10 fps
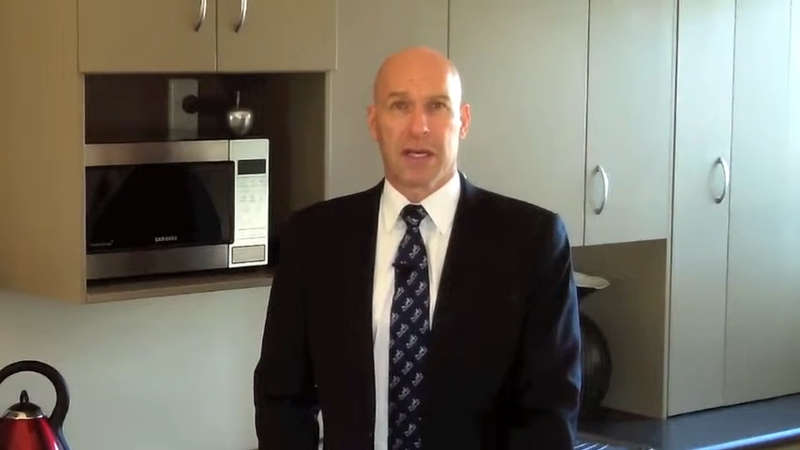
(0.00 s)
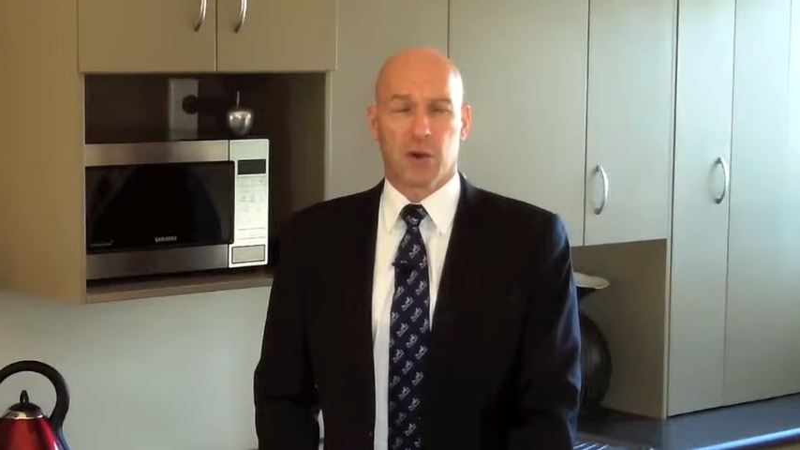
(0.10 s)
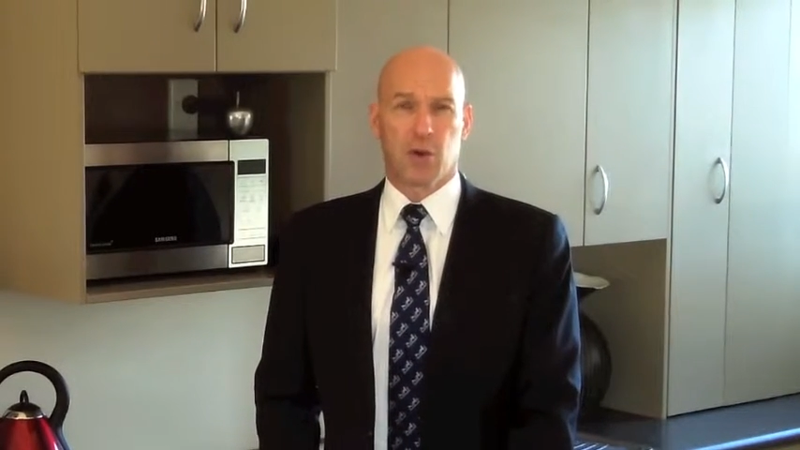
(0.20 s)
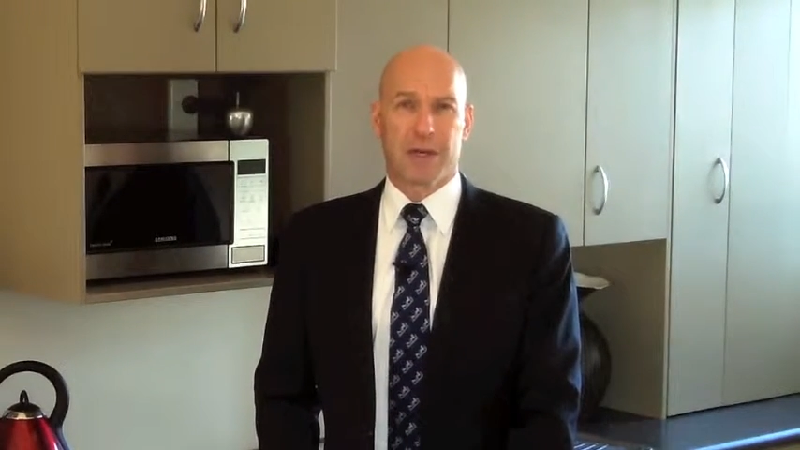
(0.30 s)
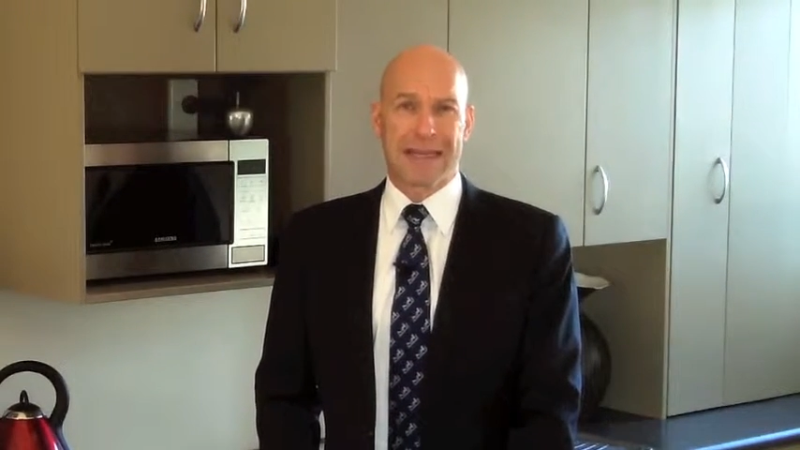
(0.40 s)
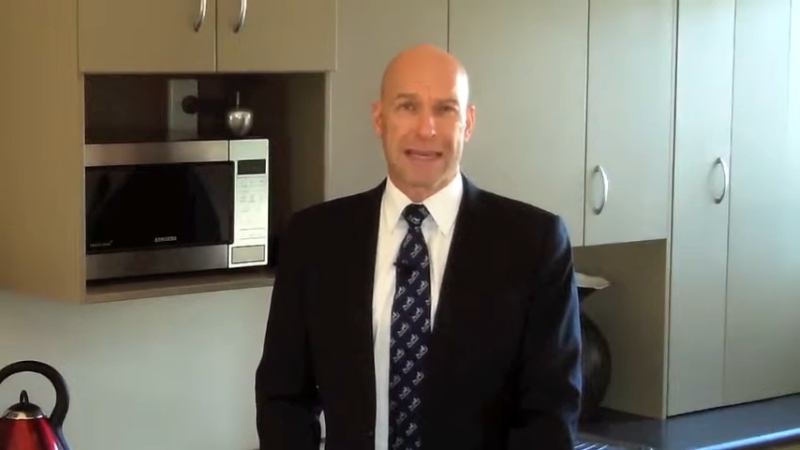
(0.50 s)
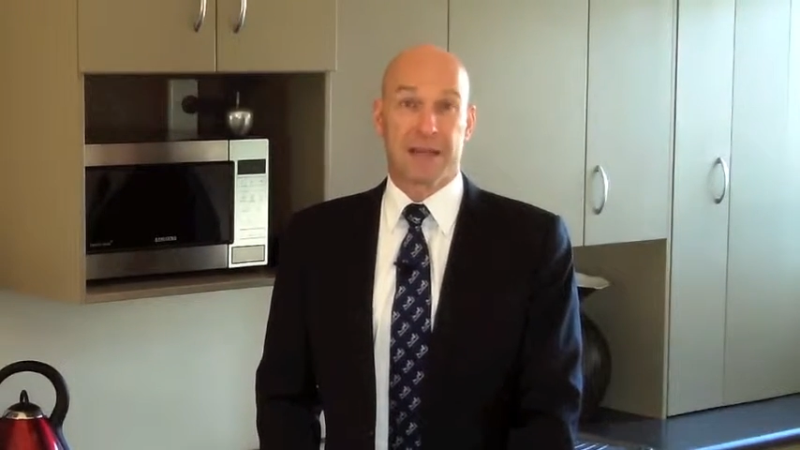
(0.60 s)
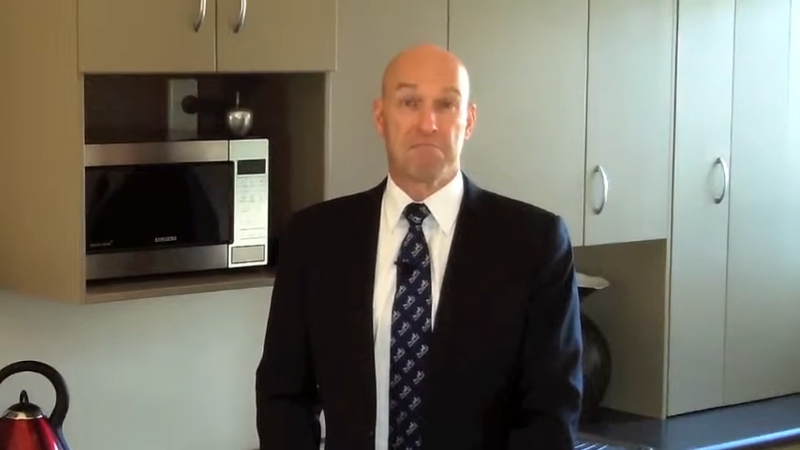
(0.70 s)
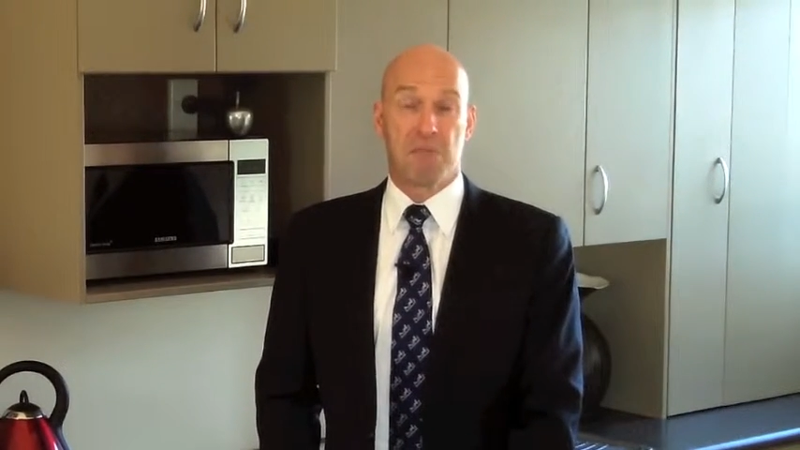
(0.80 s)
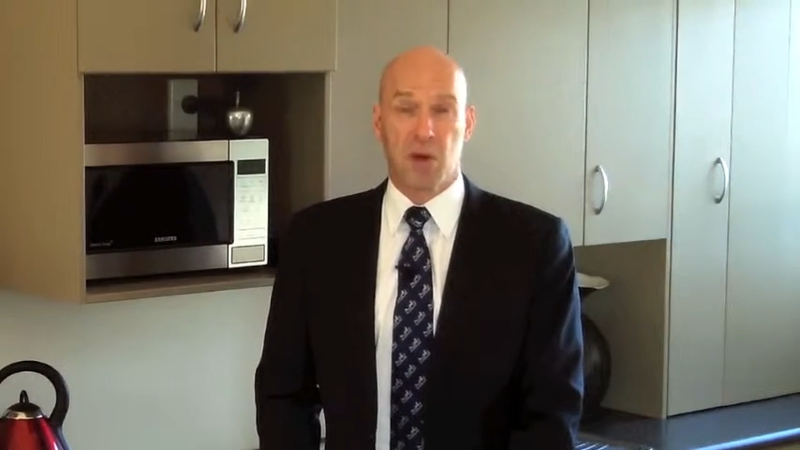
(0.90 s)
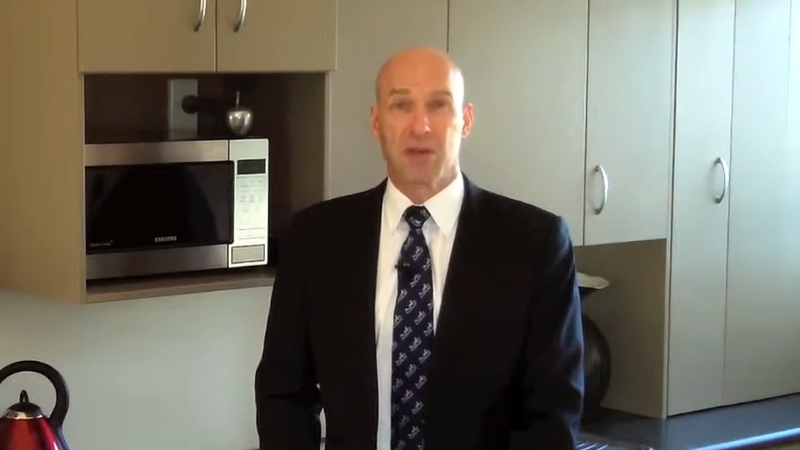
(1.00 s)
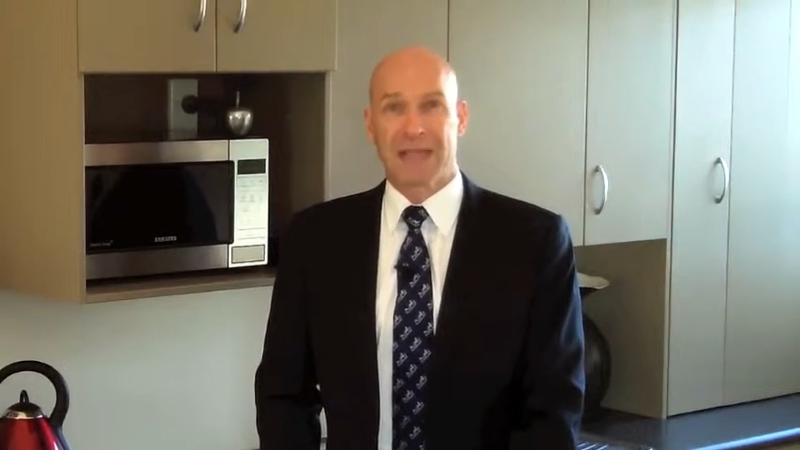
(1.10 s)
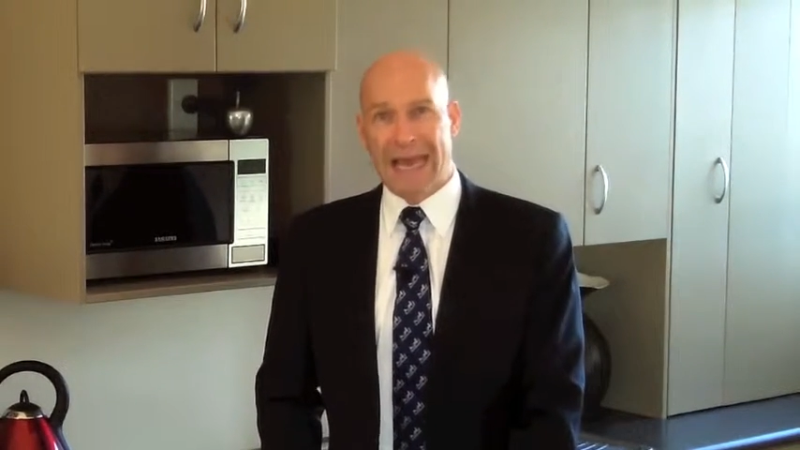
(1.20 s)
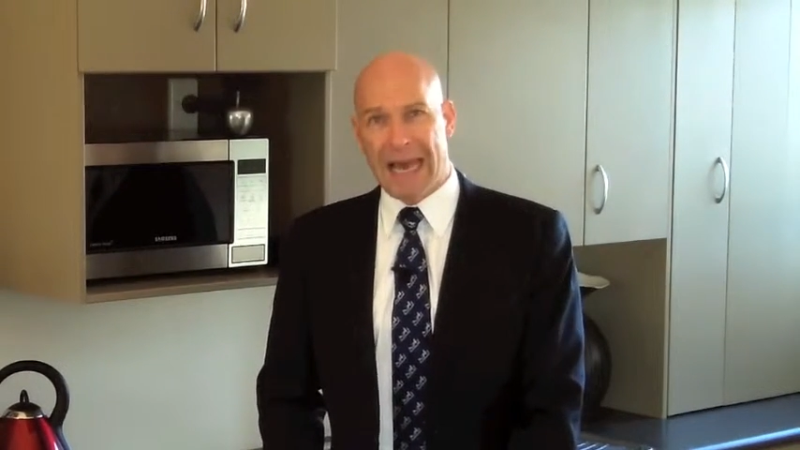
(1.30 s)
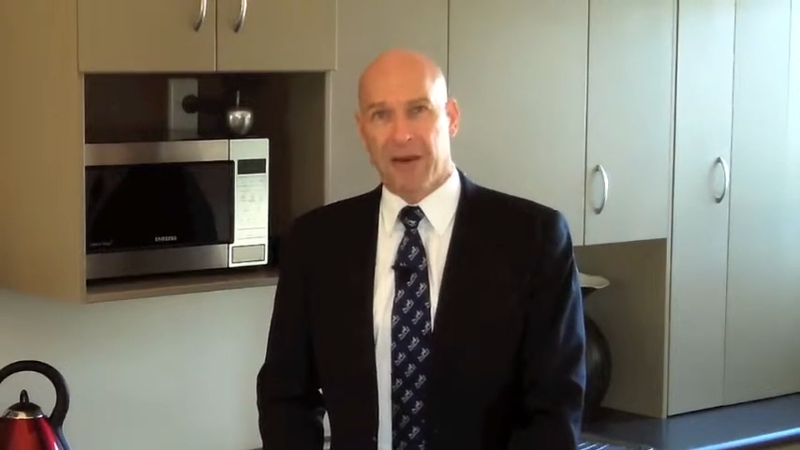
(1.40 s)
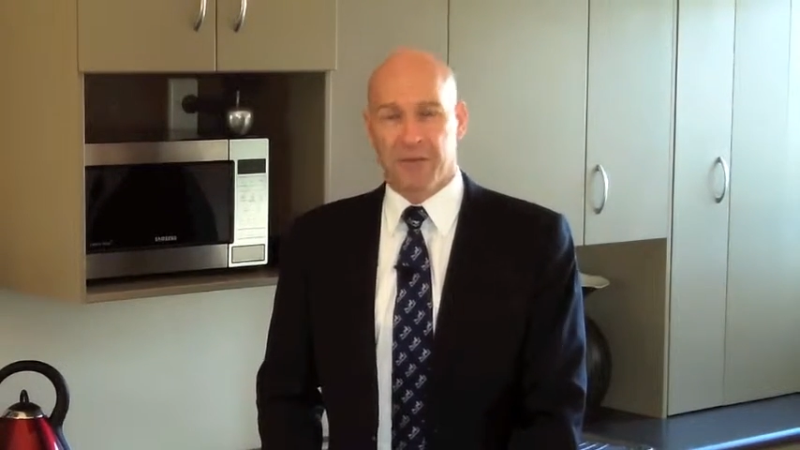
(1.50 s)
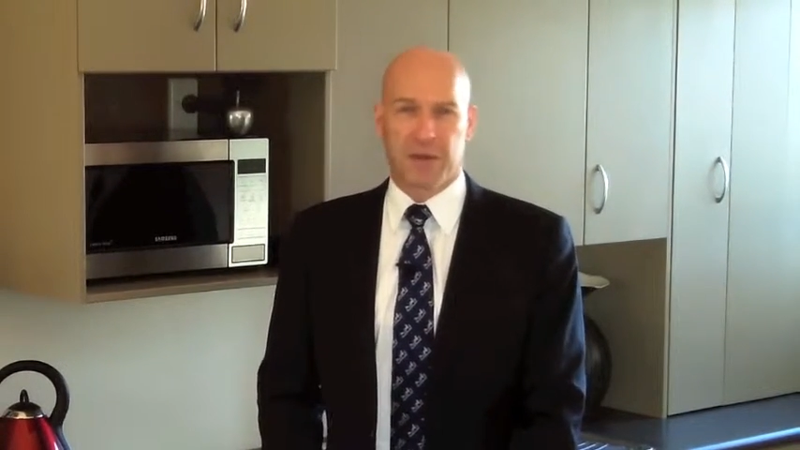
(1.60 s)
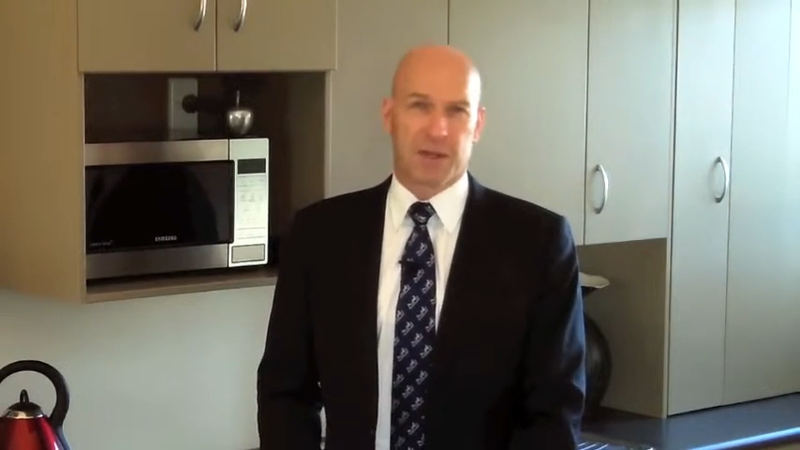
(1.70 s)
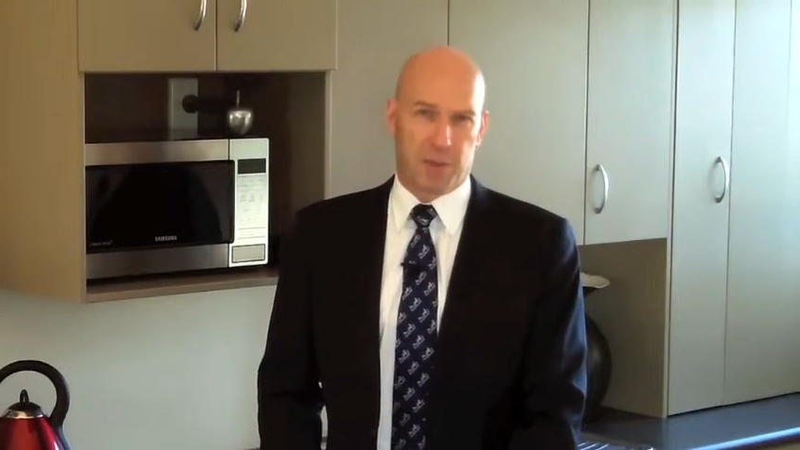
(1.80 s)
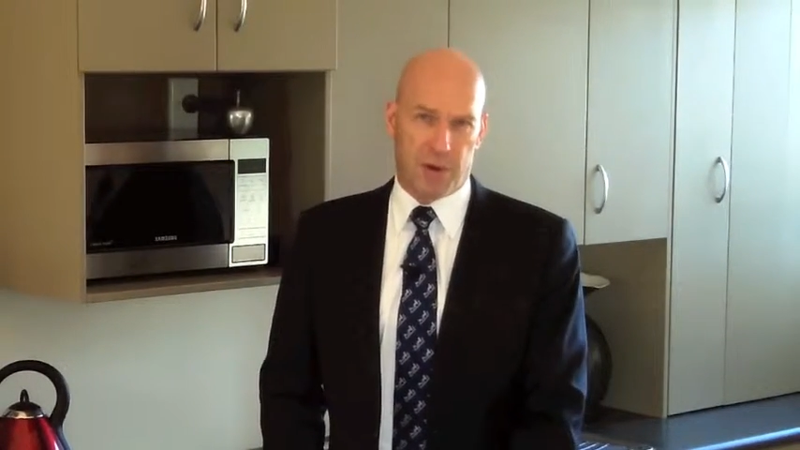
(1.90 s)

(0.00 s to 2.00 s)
in order to get the most out of this